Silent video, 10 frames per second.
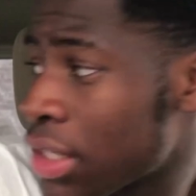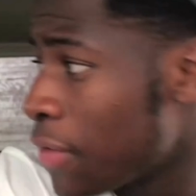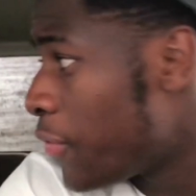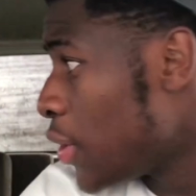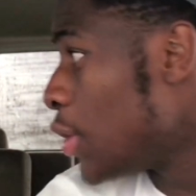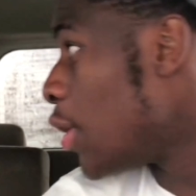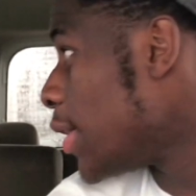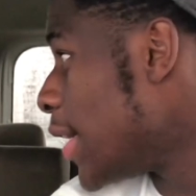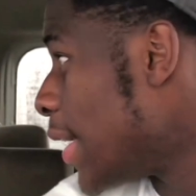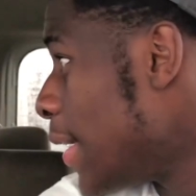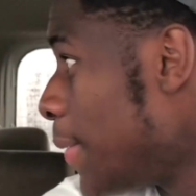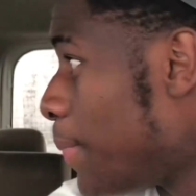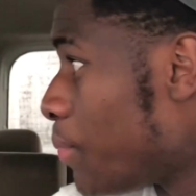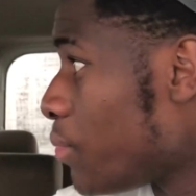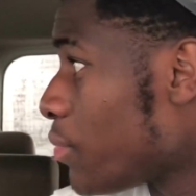for you lot, yeah?
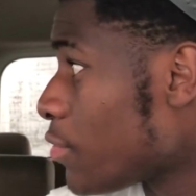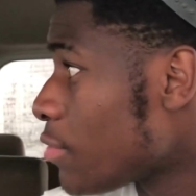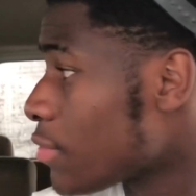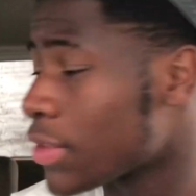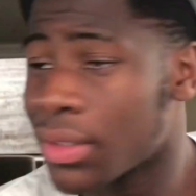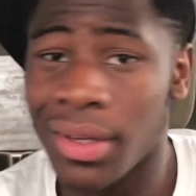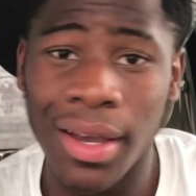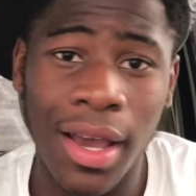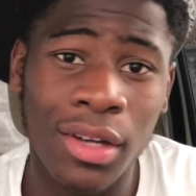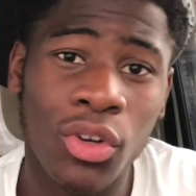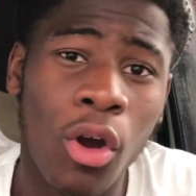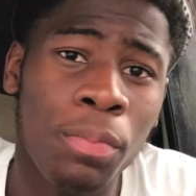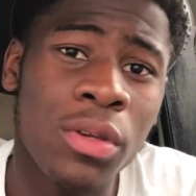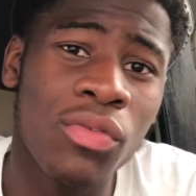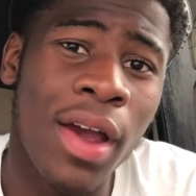And
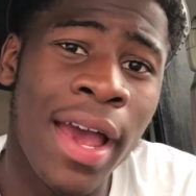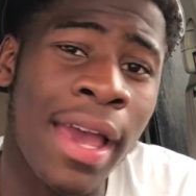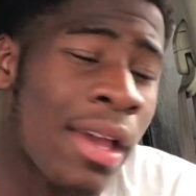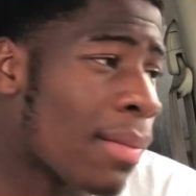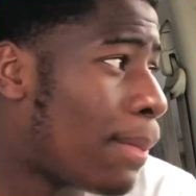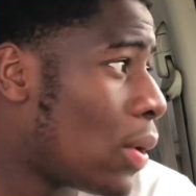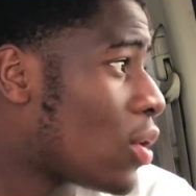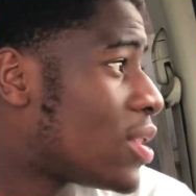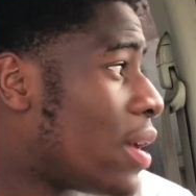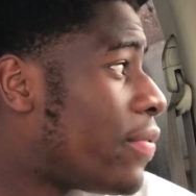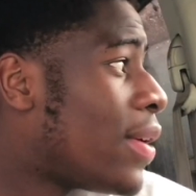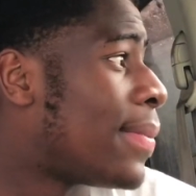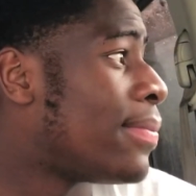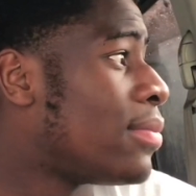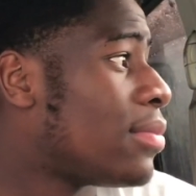copyright blocked it,
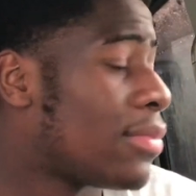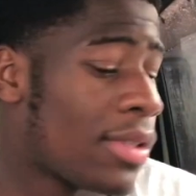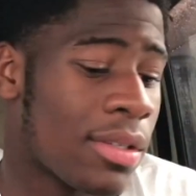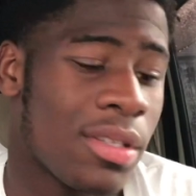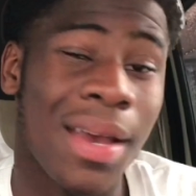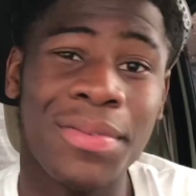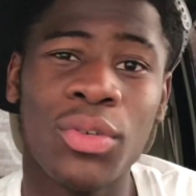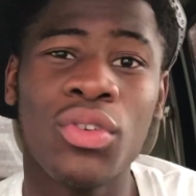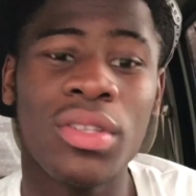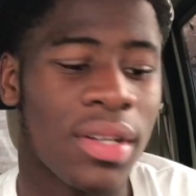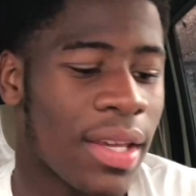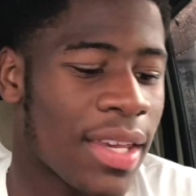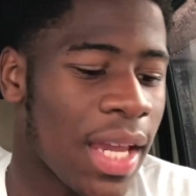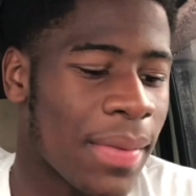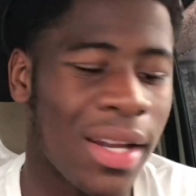fam. See, I'm still new to the
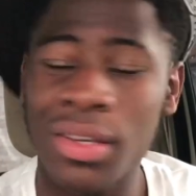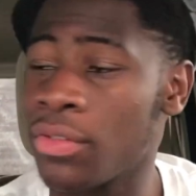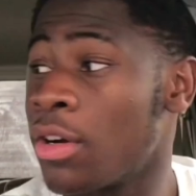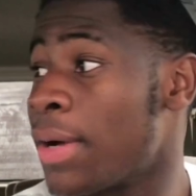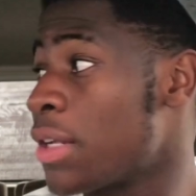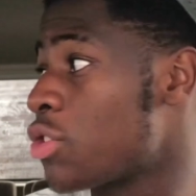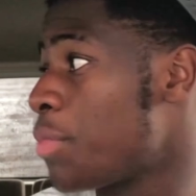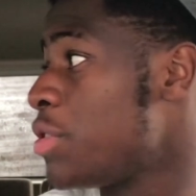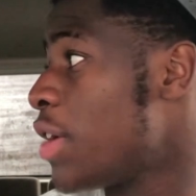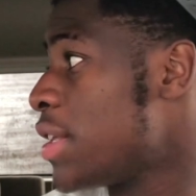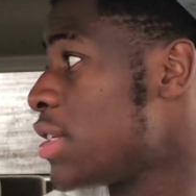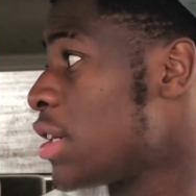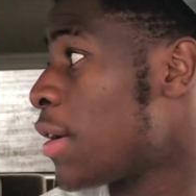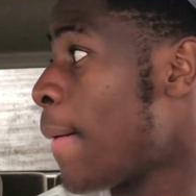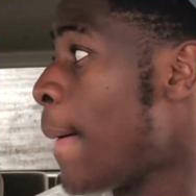game, like, I don't even know about this copyright
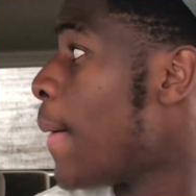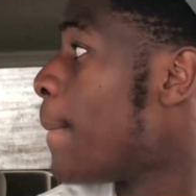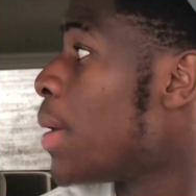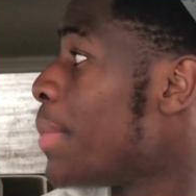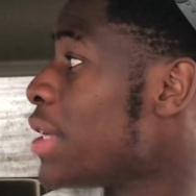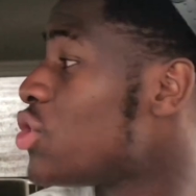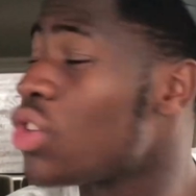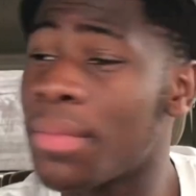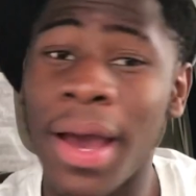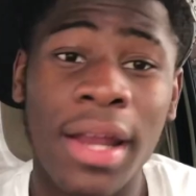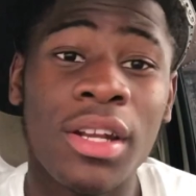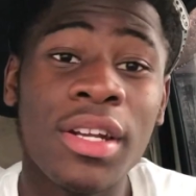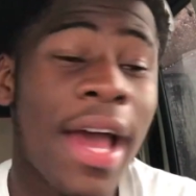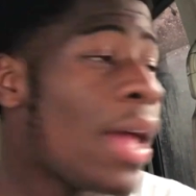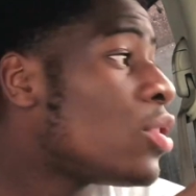thing. But my trim, I had a
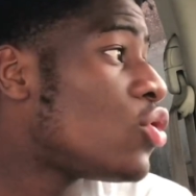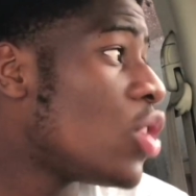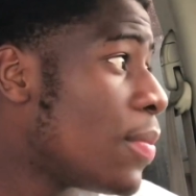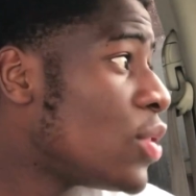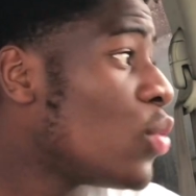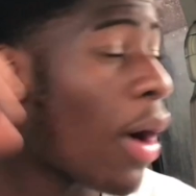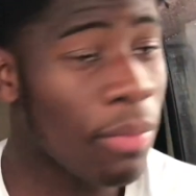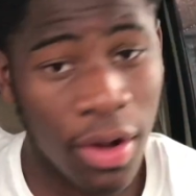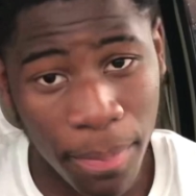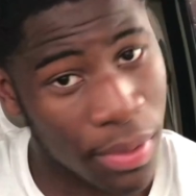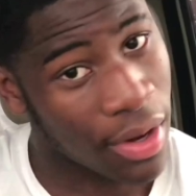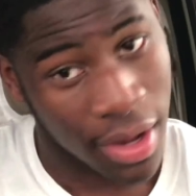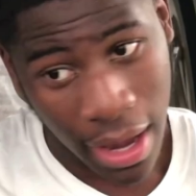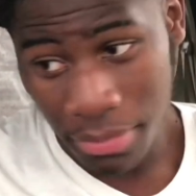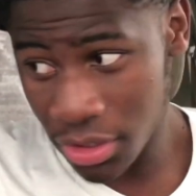nice trim as well. I'm
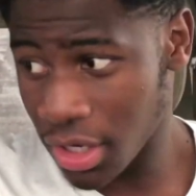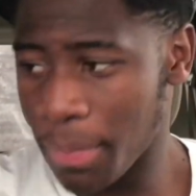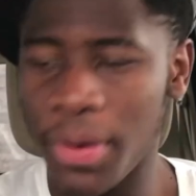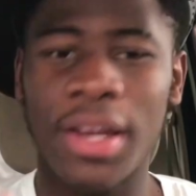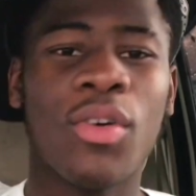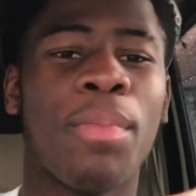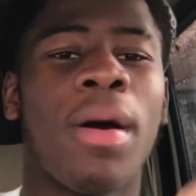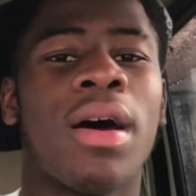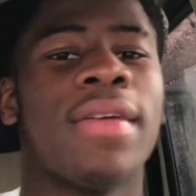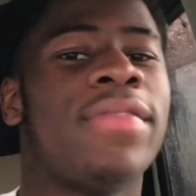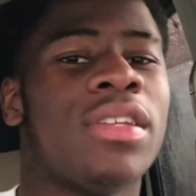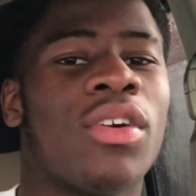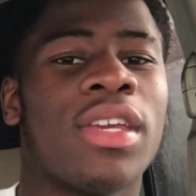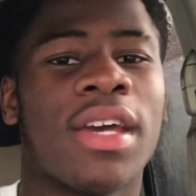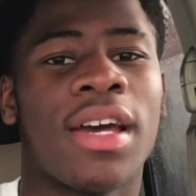just gonna put a little part of the video,
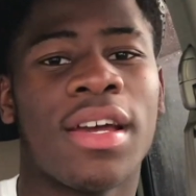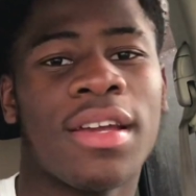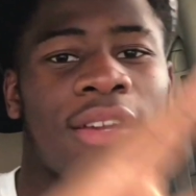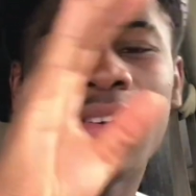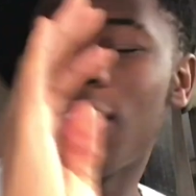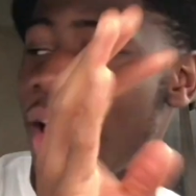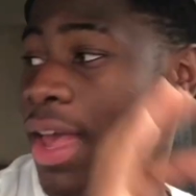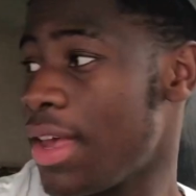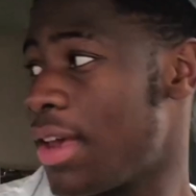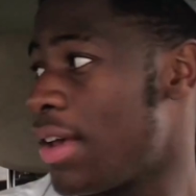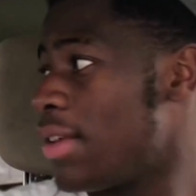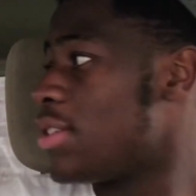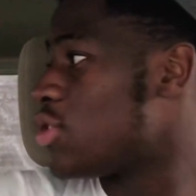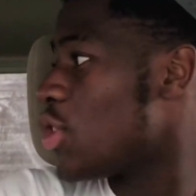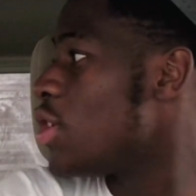yeah? Right here.
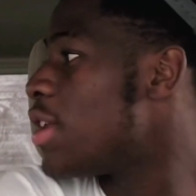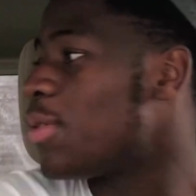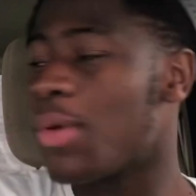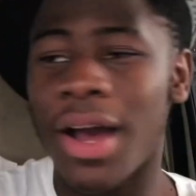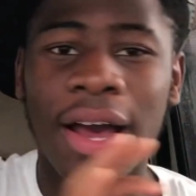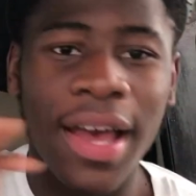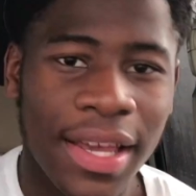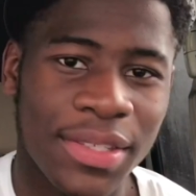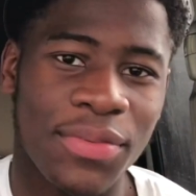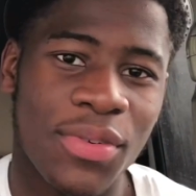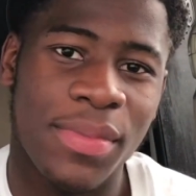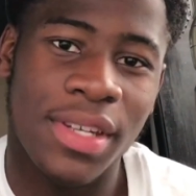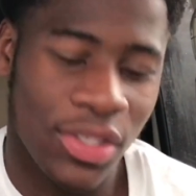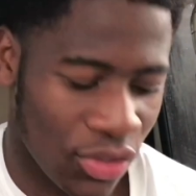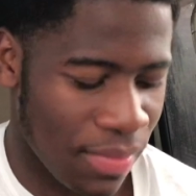Show you lot what I had, you feel me? The
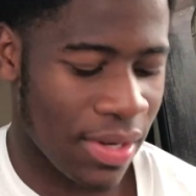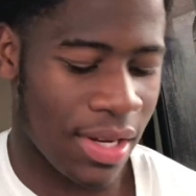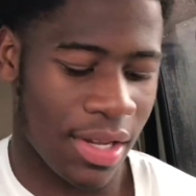trim and that.